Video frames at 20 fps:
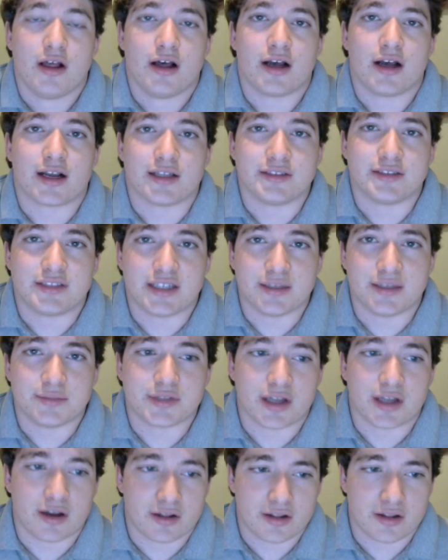against teams
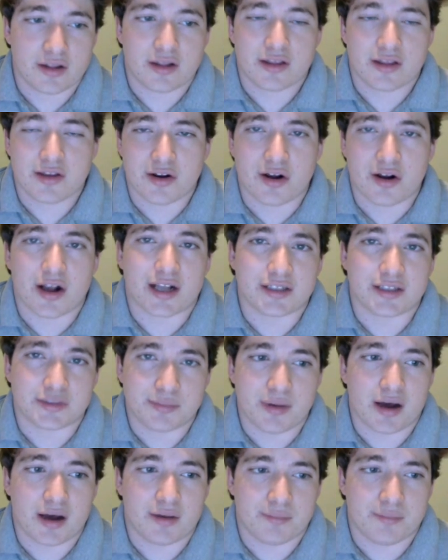that, against
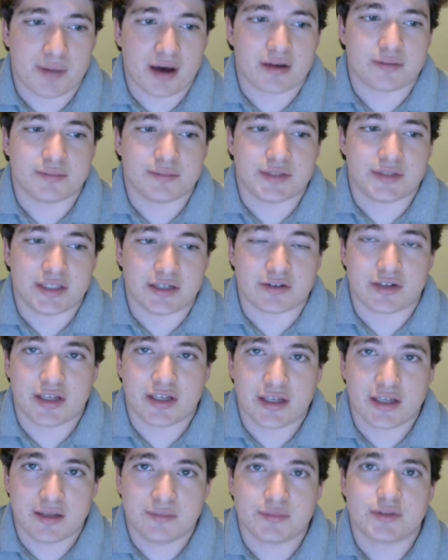bottom tier
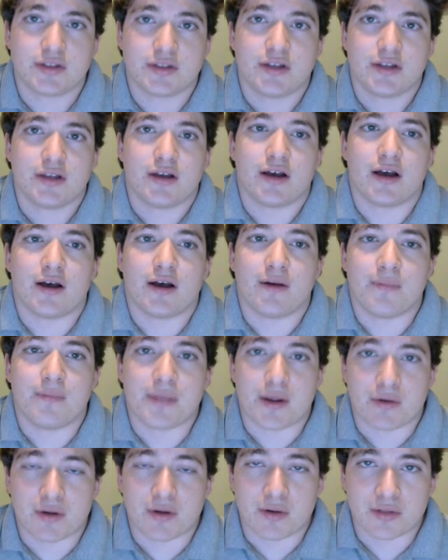teams.
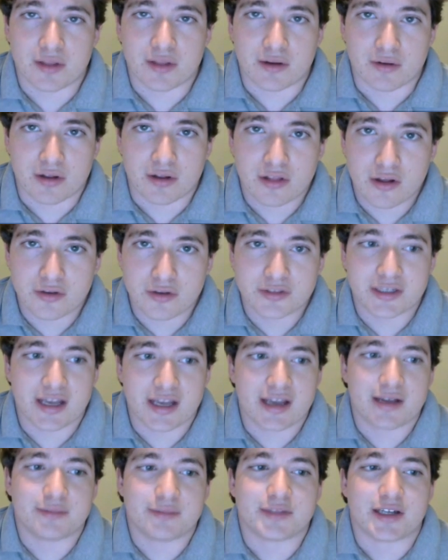There were close
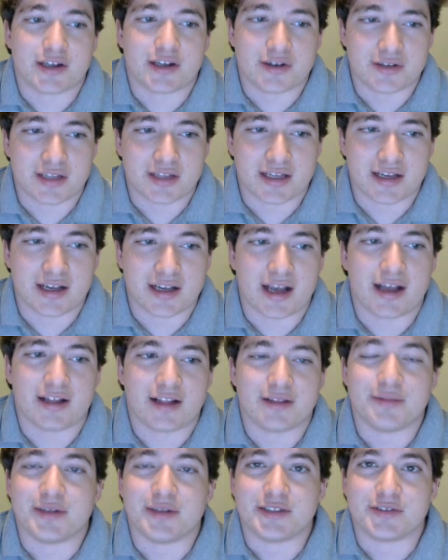games. I know in the
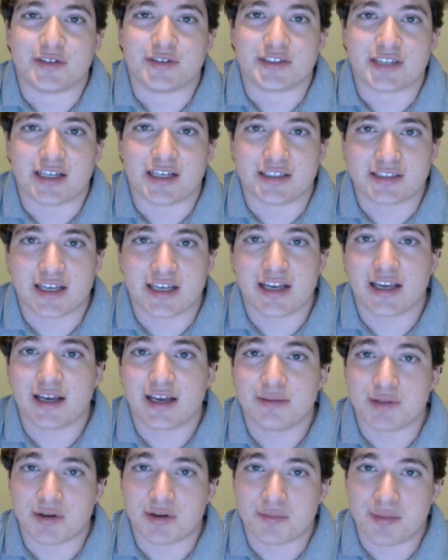Elements versus SK
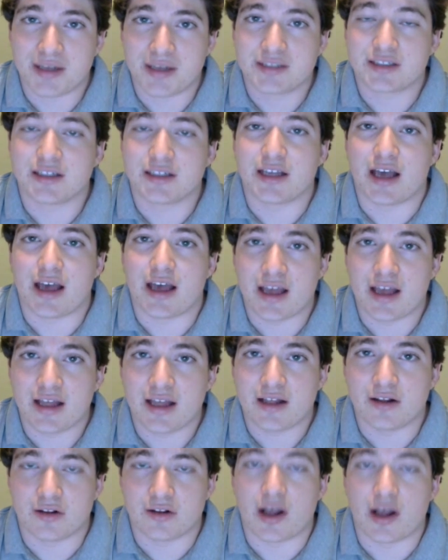game, they were basically
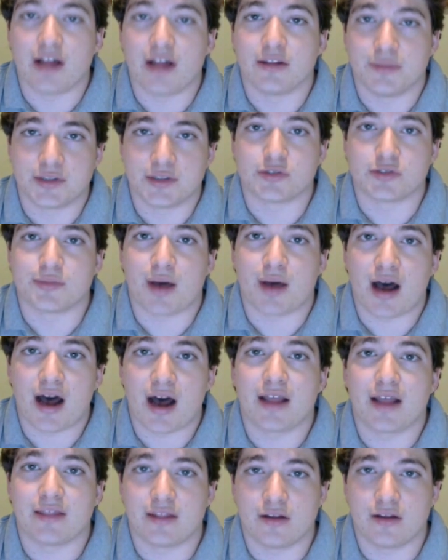ahead, or Elements was
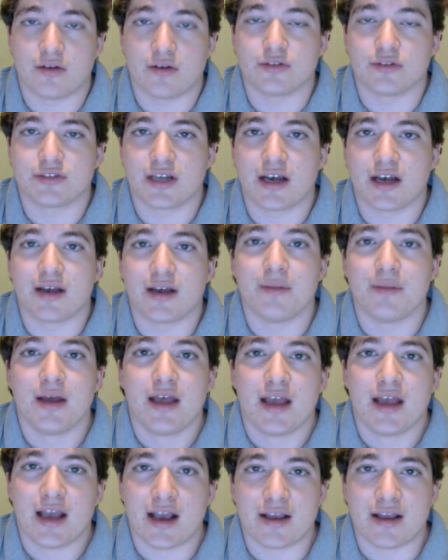behind the whole time,
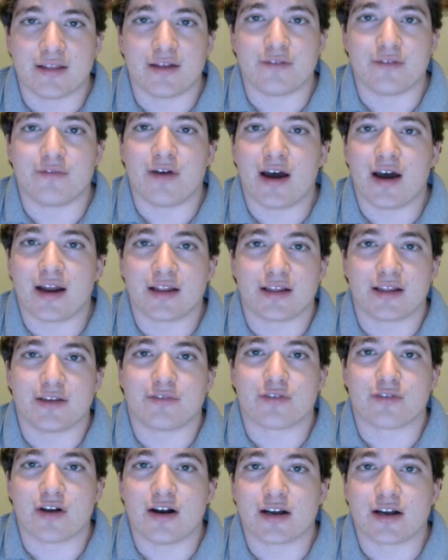and then finally
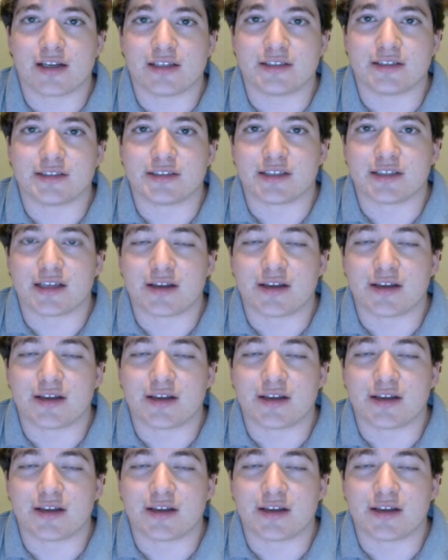Froggen's